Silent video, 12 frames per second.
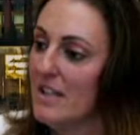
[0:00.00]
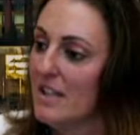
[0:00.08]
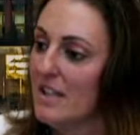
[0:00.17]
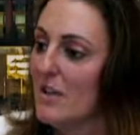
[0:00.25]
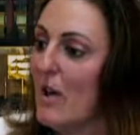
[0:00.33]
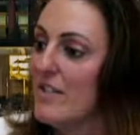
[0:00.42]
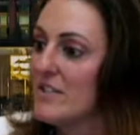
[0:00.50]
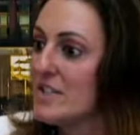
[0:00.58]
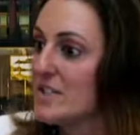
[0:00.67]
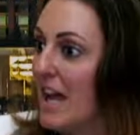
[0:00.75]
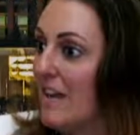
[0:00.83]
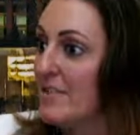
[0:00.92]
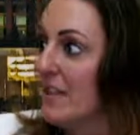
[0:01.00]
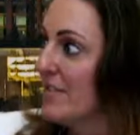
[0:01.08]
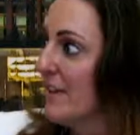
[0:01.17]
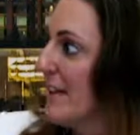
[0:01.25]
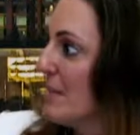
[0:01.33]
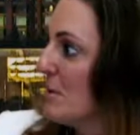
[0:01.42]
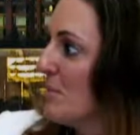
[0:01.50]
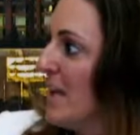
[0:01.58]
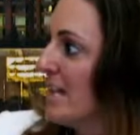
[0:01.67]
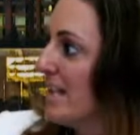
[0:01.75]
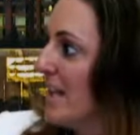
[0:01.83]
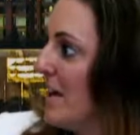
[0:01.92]
I've done financial
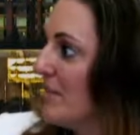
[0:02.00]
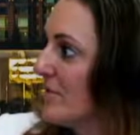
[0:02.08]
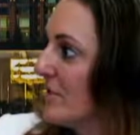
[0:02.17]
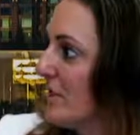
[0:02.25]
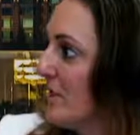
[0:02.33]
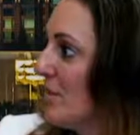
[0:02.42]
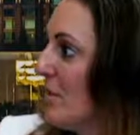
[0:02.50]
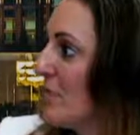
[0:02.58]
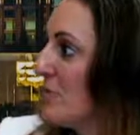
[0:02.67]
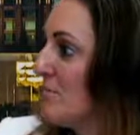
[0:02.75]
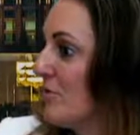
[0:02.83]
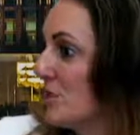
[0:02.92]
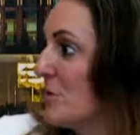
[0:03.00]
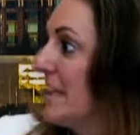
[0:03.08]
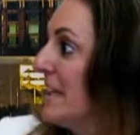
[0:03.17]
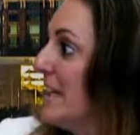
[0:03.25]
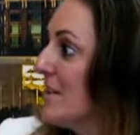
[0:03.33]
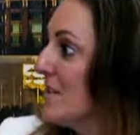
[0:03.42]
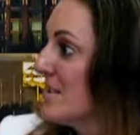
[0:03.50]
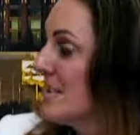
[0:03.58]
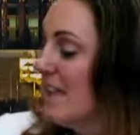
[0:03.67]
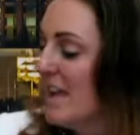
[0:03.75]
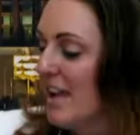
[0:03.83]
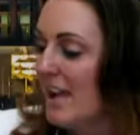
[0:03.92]
planning now for 20 years.
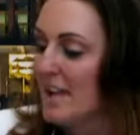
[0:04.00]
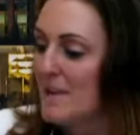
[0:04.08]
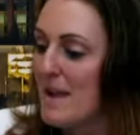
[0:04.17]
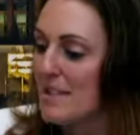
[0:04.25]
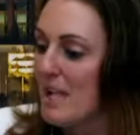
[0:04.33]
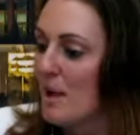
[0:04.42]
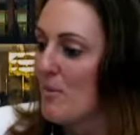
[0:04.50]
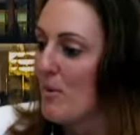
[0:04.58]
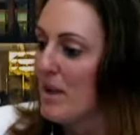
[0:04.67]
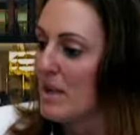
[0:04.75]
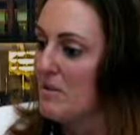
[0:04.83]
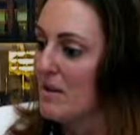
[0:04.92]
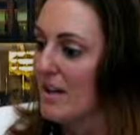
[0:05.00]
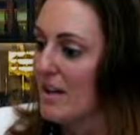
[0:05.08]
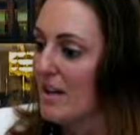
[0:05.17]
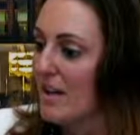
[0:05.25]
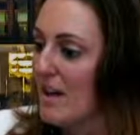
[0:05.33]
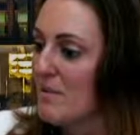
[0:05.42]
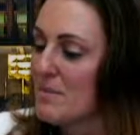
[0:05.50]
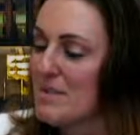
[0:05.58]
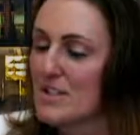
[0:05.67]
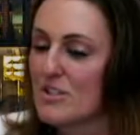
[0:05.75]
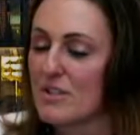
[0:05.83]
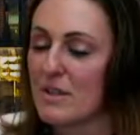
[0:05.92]
And I'm at that point where I want to
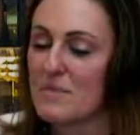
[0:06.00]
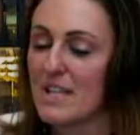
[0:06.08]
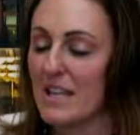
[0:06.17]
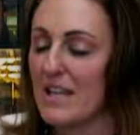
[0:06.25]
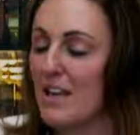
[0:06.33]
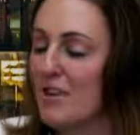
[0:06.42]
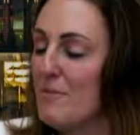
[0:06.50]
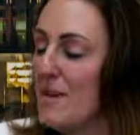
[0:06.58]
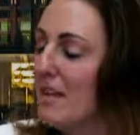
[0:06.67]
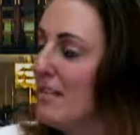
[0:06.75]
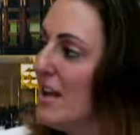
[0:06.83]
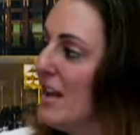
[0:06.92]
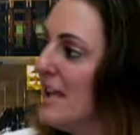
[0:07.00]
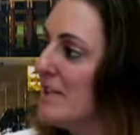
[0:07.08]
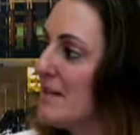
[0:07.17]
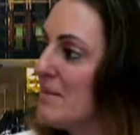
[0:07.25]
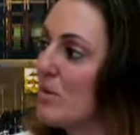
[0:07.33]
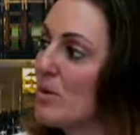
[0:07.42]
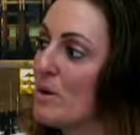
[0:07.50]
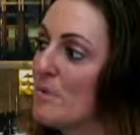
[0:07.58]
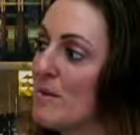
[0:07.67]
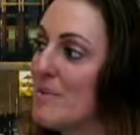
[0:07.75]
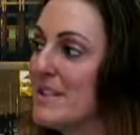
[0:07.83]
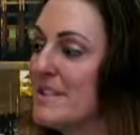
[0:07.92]
make sure that I'm taking care of my clients, I'm growing
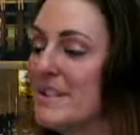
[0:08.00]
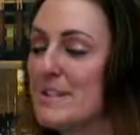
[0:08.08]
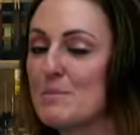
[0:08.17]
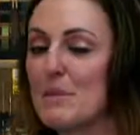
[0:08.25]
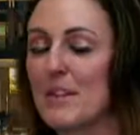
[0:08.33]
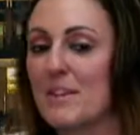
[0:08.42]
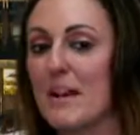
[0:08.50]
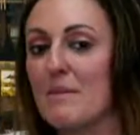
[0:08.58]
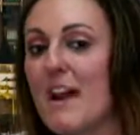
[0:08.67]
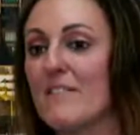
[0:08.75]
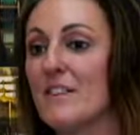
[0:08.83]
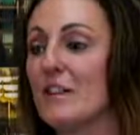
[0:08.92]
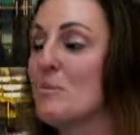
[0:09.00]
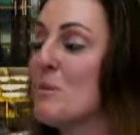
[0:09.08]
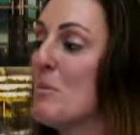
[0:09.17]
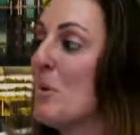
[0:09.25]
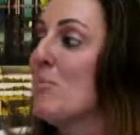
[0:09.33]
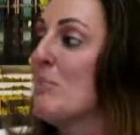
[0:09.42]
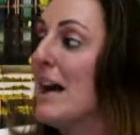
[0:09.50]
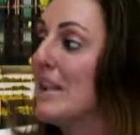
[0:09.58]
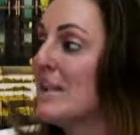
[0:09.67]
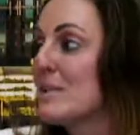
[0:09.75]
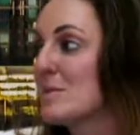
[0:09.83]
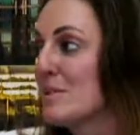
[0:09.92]
my business, but I'm having a little bit more
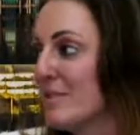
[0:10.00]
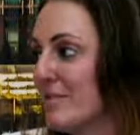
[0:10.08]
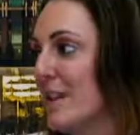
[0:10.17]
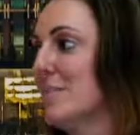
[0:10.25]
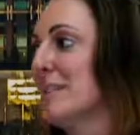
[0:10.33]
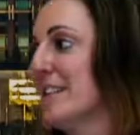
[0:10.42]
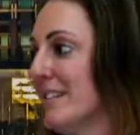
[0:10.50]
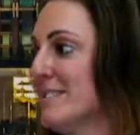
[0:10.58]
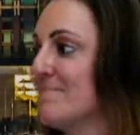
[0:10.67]
balance with the family.